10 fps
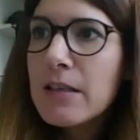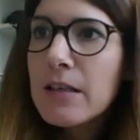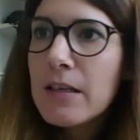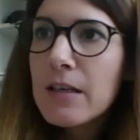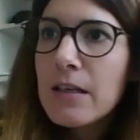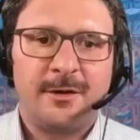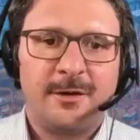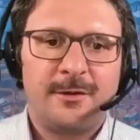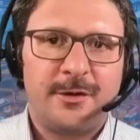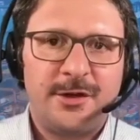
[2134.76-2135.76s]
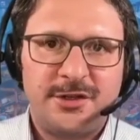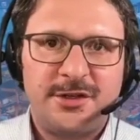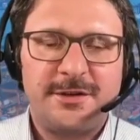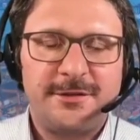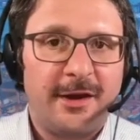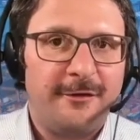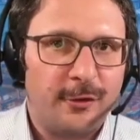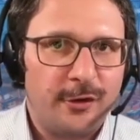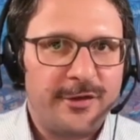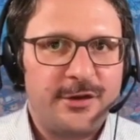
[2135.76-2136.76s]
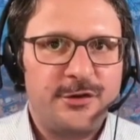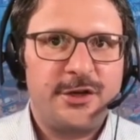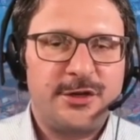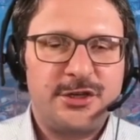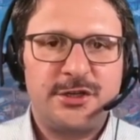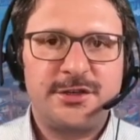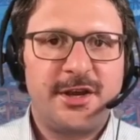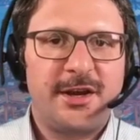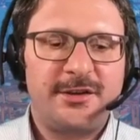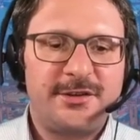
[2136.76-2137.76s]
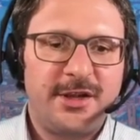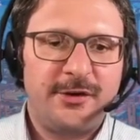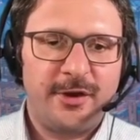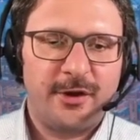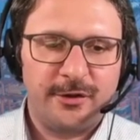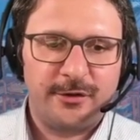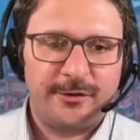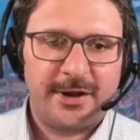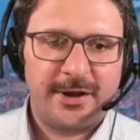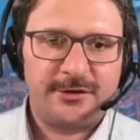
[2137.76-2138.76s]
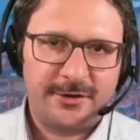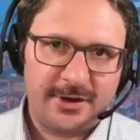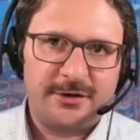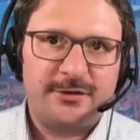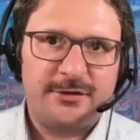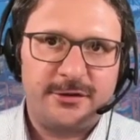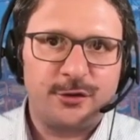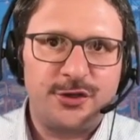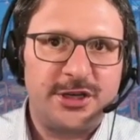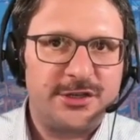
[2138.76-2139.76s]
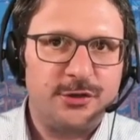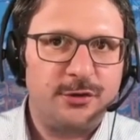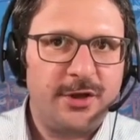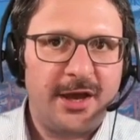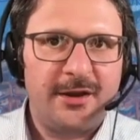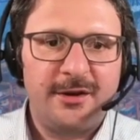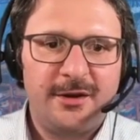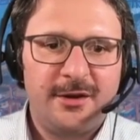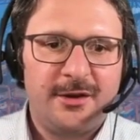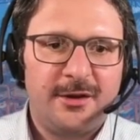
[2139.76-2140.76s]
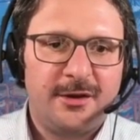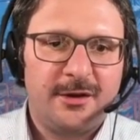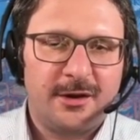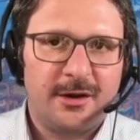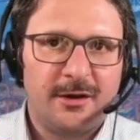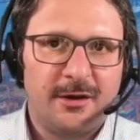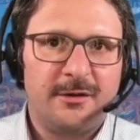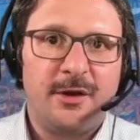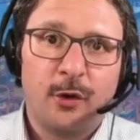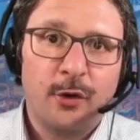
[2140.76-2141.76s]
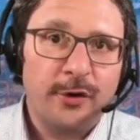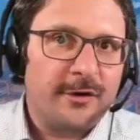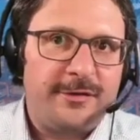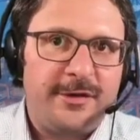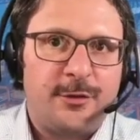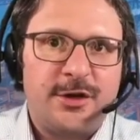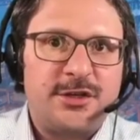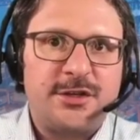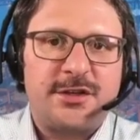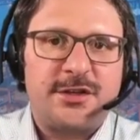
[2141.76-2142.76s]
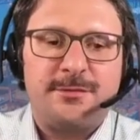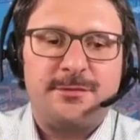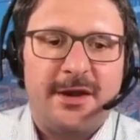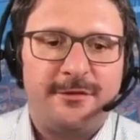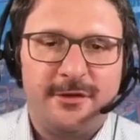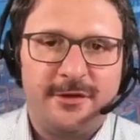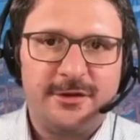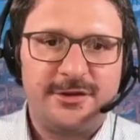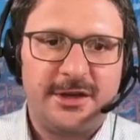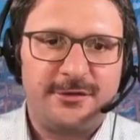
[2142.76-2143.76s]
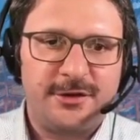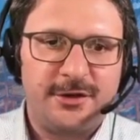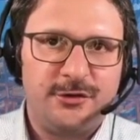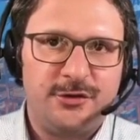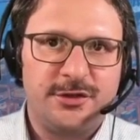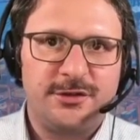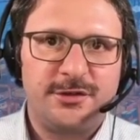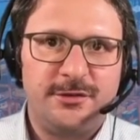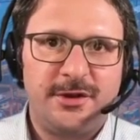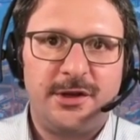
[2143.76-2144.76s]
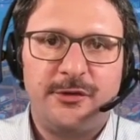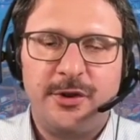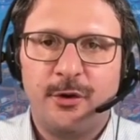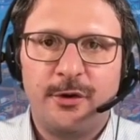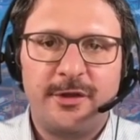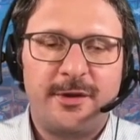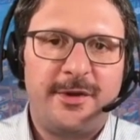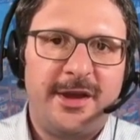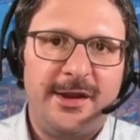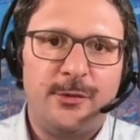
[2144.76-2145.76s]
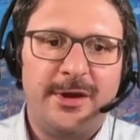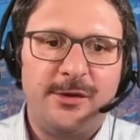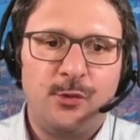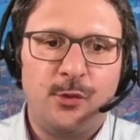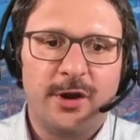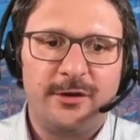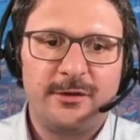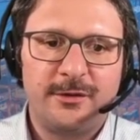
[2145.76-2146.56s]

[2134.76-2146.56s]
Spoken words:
So the question is, if I have more than 2 equations, can I still reorder the rows? And the answer is, of course, yes, you can. The order of the equations doesn't matter for the set of solutions. So you can reorder them in any way you want.